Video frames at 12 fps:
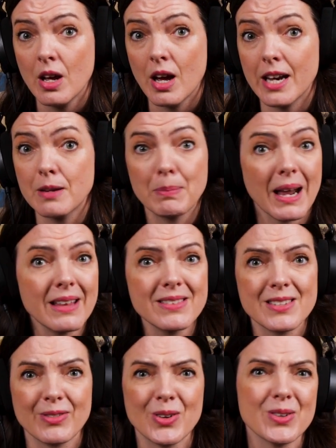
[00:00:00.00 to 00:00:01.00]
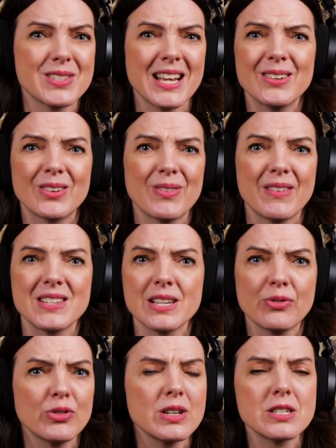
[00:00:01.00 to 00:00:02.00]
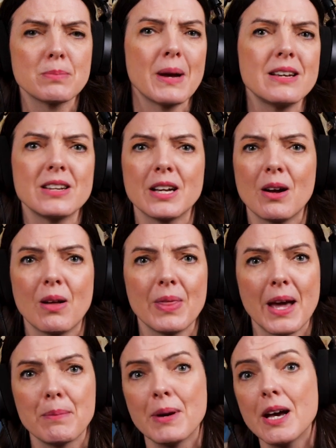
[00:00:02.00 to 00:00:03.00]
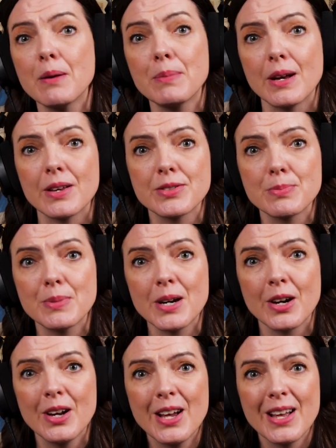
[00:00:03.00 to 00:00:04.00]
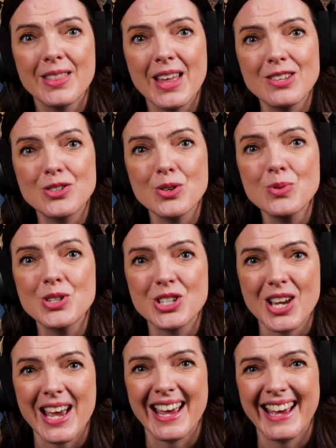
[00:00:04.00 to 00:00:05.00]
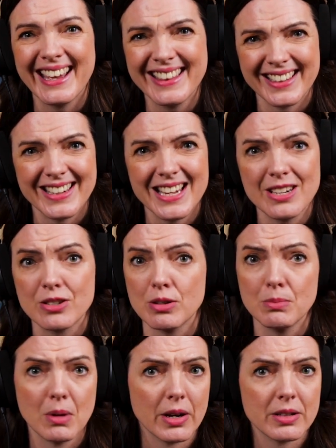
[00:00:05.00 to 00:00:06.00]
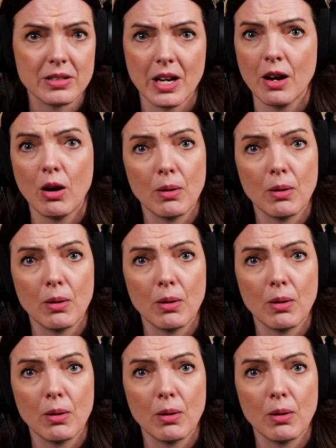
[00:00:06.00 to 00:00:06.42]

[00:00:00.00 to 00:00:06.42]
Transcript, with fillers: And plants, of course, they look very different depending on their purpose, but they do share the need to monitor,